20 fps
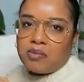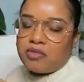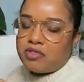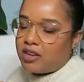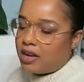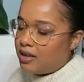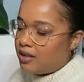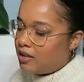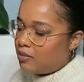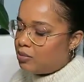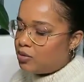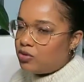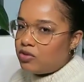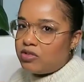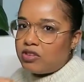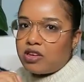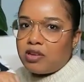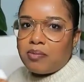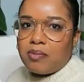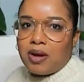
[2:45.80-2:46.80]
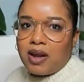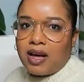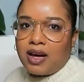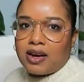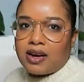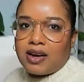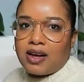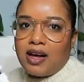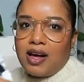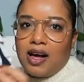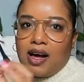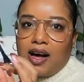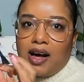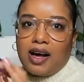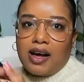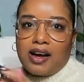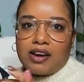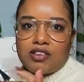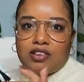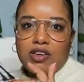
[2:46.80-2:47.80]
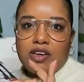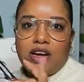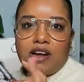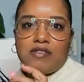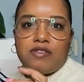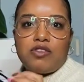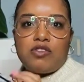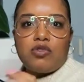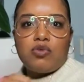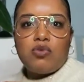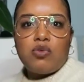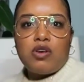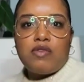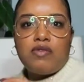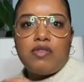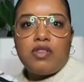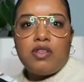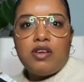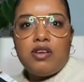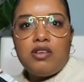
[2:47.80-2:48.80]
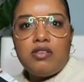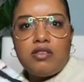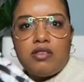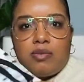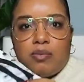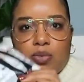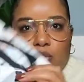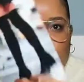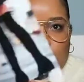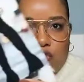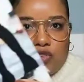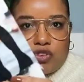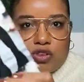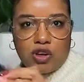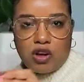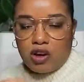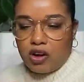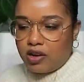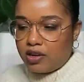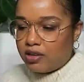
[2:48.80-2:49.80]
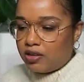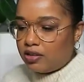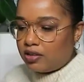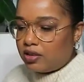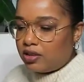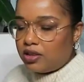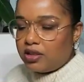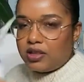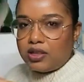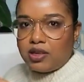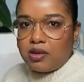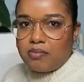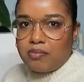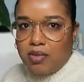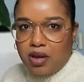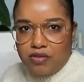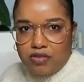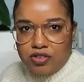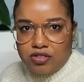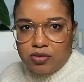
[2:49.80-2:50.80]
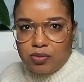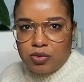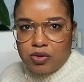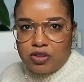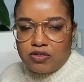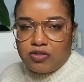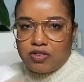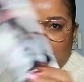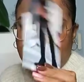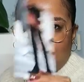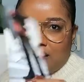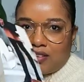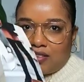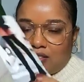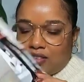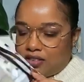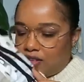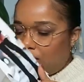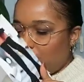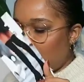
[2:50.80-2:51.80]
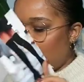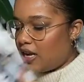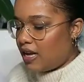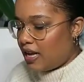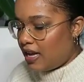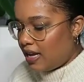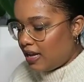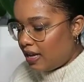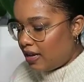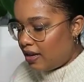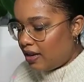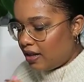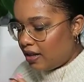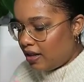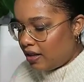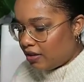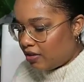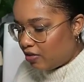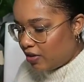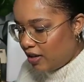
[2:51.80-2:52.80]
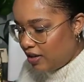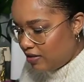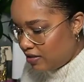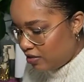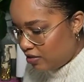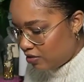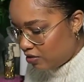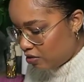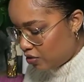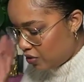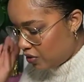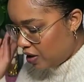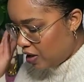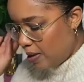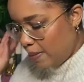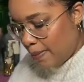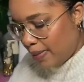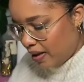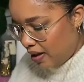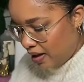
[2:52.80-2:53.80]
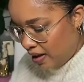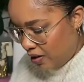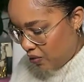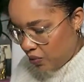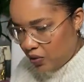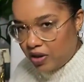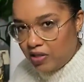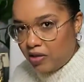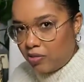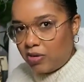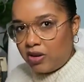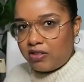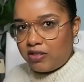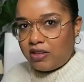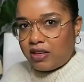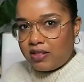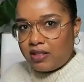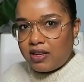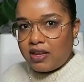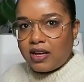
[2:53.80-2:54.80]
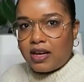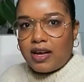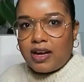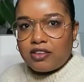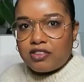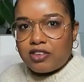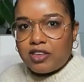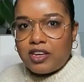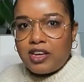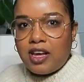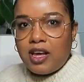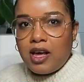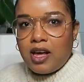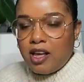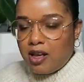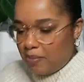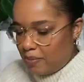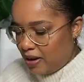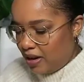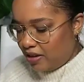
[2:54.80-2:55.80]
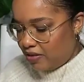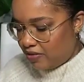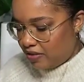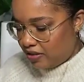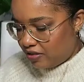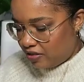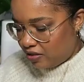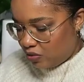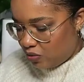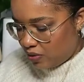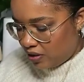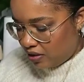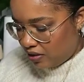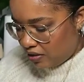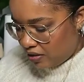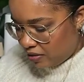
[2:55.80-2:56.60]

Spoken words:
Thailand boots in black. I actually have 2 of these boots on my vision board for last year, and a crazy story behind one of them because I think I actually manifested one of